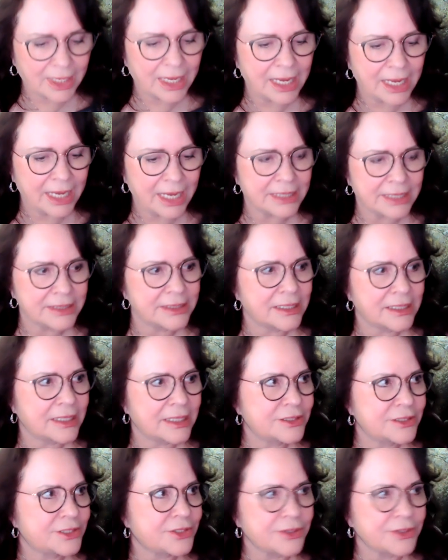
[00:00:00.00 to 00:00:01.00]
and
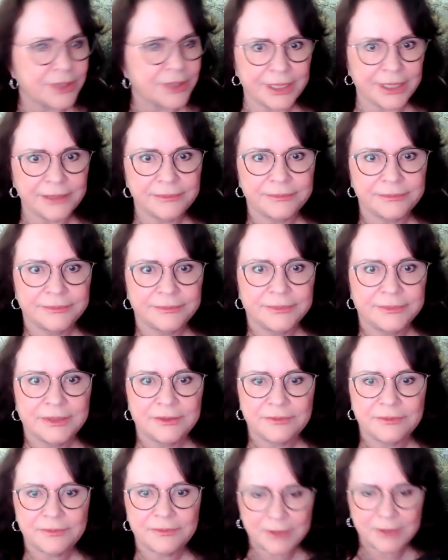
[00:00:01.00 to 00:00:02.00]
uh, Sterling
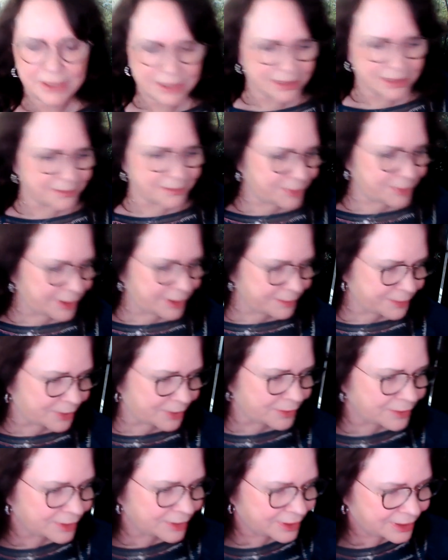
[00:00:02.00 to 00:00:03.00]
with some
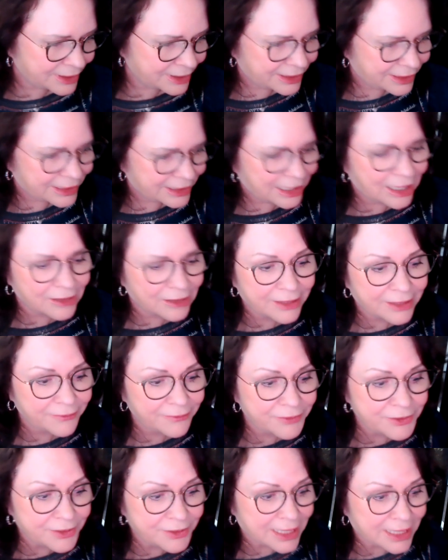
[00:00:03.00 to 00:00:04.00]
people. I'll
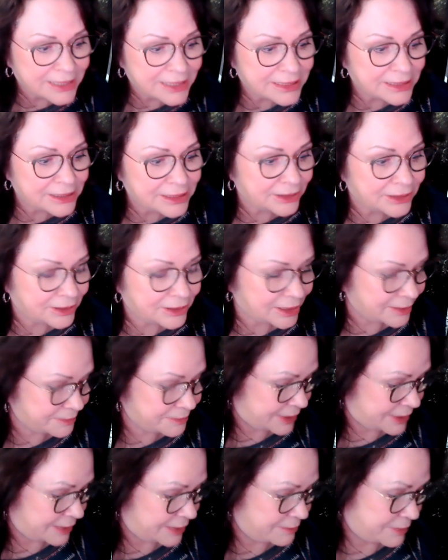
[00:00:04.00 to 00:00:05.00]
give you guys a little
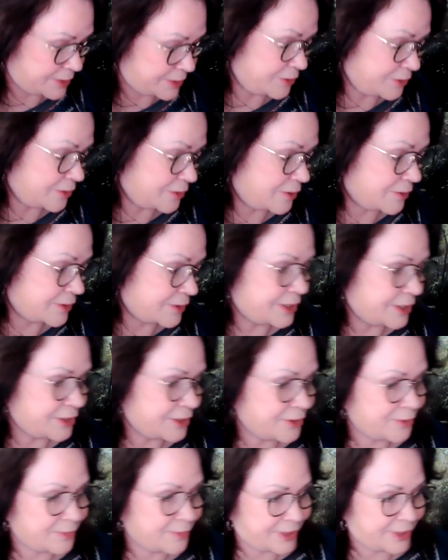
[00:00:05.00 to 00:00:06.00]
update, but you already
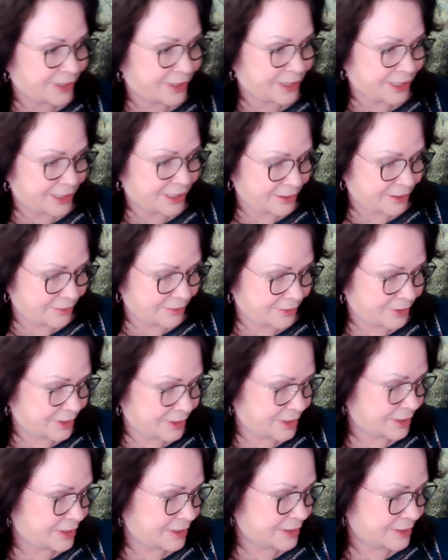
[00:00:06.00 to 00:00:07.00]
know by then. Hold
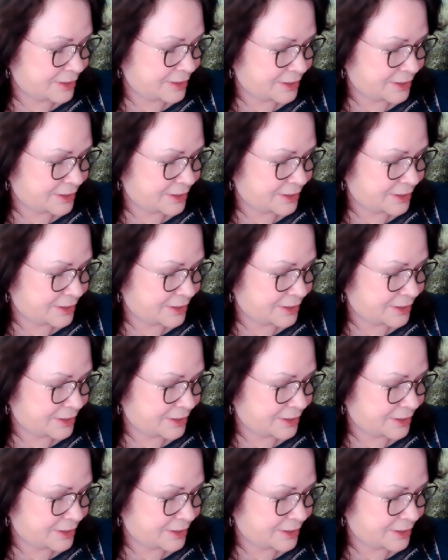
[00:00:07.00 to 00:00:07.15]
on.